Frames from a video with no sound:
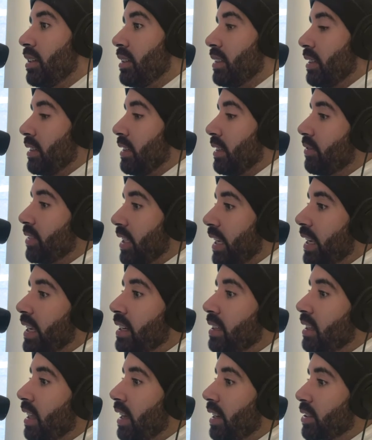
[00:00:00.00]
You're going to have to
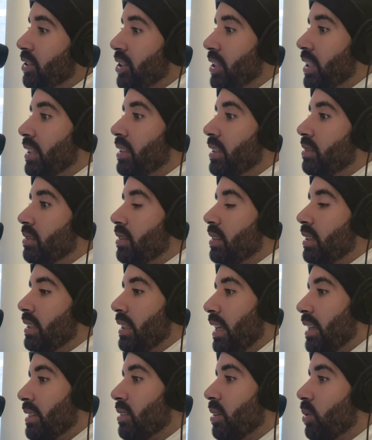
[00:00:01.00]
eat a lot of shit, and
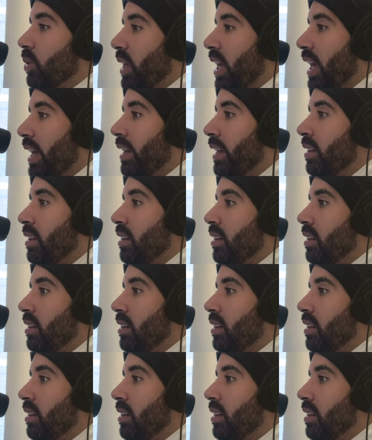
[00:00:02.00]
that's okay.